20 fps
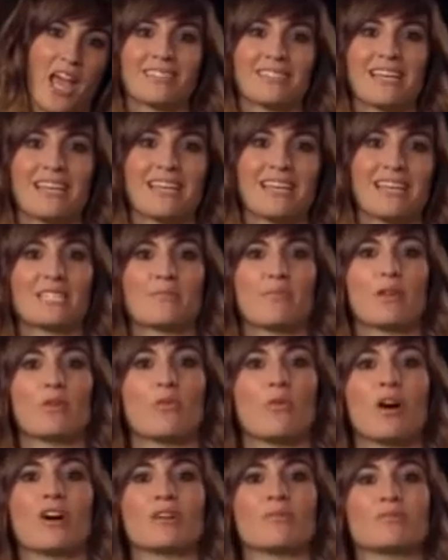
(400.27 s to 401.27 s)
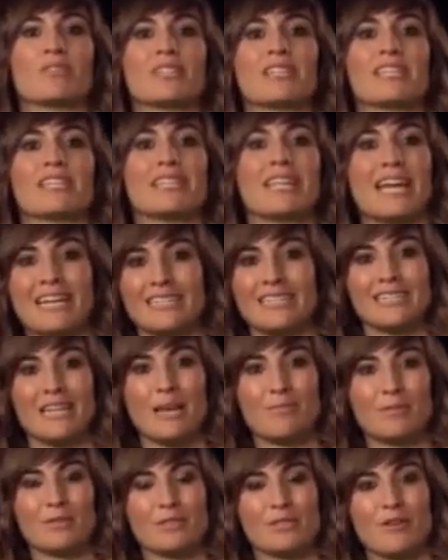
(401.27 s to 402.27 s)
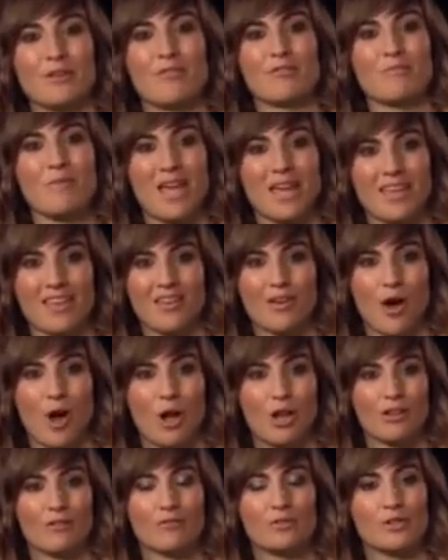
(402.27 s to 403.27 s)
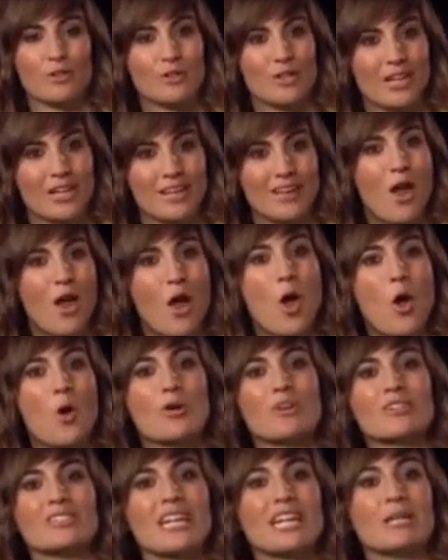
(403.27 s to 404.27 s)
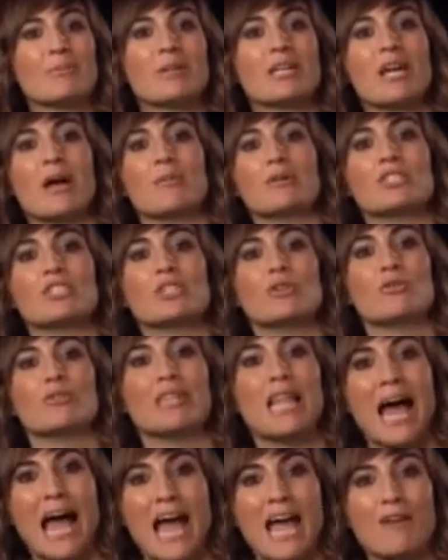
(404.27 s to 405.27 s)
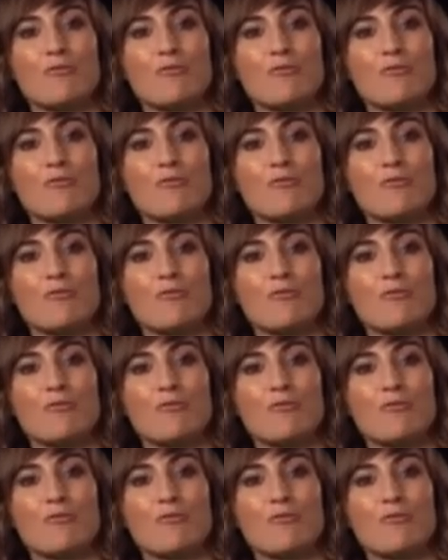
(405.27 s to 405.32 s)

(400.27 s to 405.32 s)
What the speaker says: Hayslip, and welcome to the latest episode of Making Call of Duty. We're excited to be coming to you live